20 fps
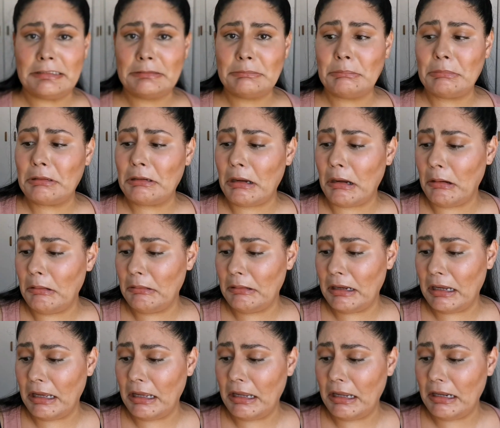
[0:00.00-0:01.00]
is
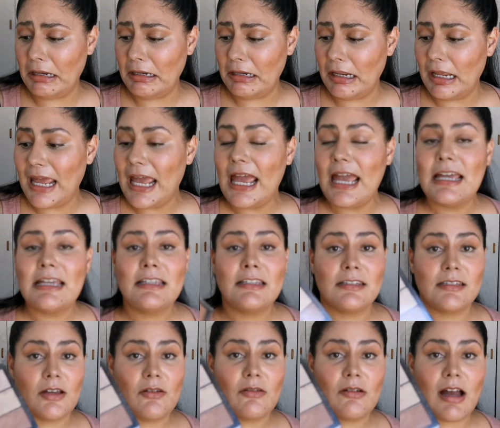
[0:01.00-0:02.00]
broken.
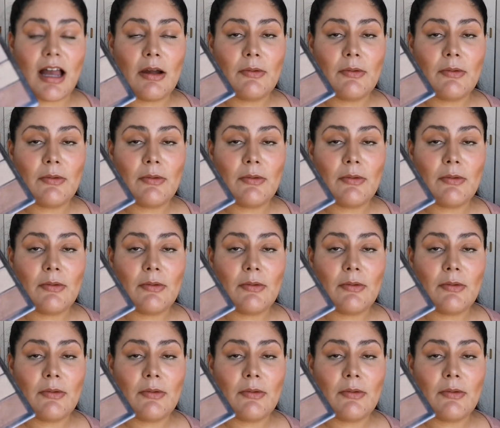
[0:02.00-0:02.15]
So